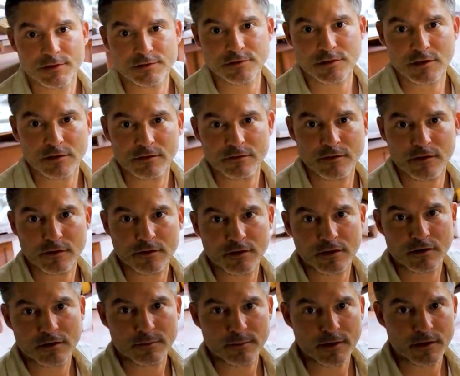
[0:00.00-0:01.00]
As you can see, you
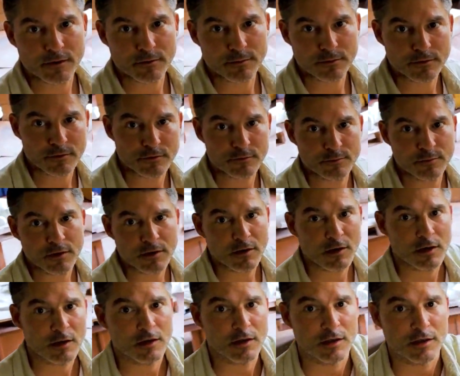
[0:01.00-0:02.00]
need a big room
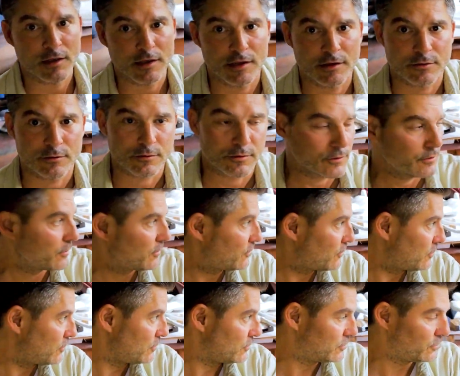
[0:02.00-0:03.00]
in order
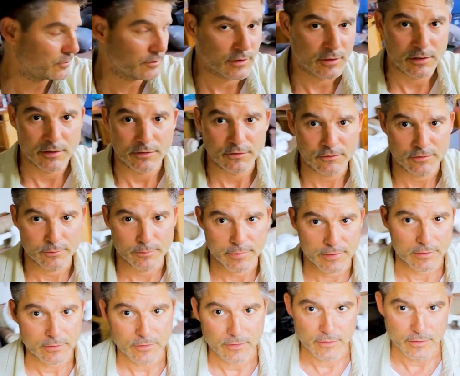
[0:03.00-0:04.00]
to
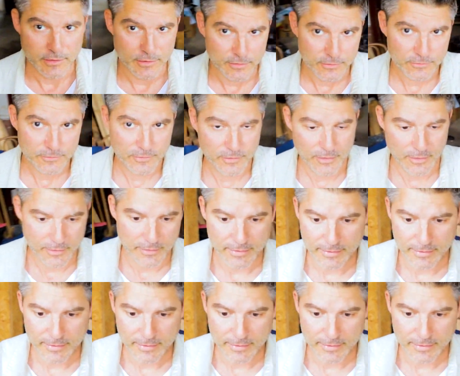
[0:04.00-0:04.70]
build these.